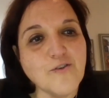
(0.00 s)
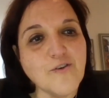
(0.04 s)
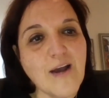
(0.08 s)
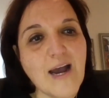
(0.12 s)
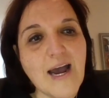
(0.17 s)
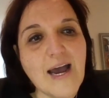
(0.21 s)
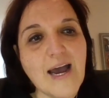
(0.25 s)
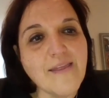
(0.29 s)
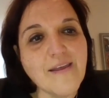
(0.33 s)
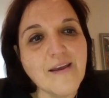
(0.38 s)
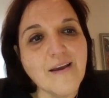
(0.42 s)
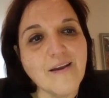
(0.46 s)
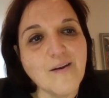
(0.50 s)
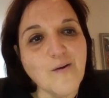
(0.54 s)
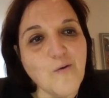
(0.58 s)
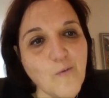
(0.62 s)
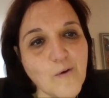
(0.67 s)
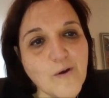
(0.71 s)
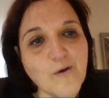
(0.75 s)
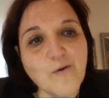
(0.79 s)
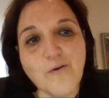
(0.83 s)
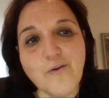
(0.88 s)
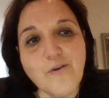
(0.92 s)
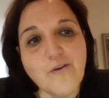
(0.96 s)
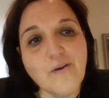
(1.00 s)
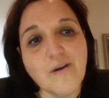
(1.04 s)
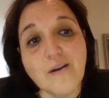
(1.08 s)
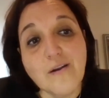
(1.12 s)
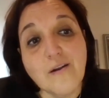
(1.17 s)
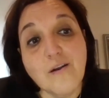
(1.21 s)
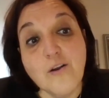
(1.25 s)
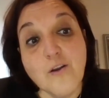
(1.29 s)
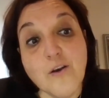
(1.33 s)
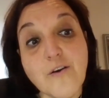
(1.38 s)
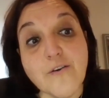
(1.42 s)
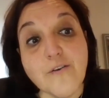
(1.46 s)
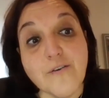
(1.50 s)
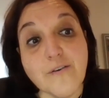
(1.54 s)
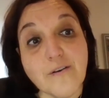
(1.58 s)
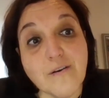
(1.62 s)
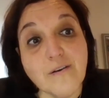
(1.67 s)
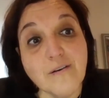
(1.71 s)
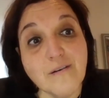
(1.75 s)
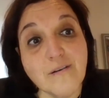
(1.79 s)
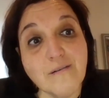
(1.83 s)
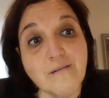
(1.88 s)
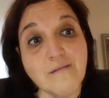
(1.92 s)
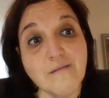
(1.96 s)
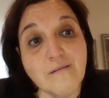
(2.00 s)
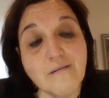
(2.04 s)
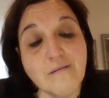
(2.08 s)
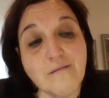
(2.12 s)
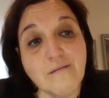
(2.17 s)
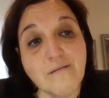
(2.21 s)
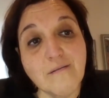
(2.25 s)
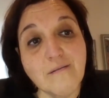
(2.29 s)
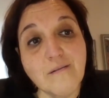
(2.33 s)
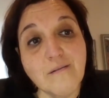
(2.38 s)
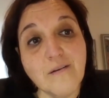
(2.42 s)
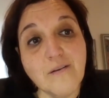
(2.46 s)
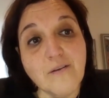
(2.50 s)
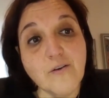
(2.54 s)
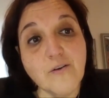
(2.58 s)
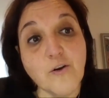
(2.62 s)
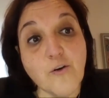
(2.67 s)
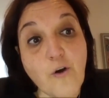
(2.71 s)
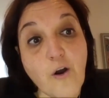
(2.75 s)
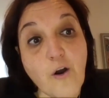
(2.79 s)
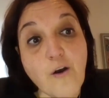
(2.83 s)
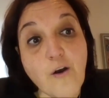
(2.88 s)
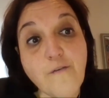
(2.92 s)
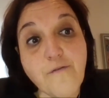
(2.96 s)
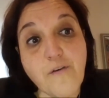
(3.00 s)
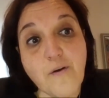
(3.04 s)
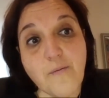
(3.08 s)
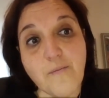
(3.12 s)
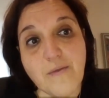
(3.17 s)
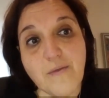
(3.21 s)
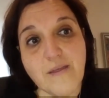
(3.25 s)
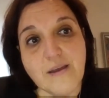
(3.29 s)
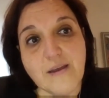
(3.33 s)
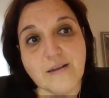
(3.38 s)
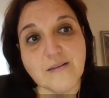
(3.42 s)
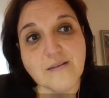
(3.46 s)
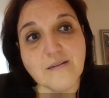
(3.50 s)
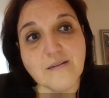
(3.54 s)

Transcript: You're either going to win or you're going to learn. Absolutely. You grow from I, I things. love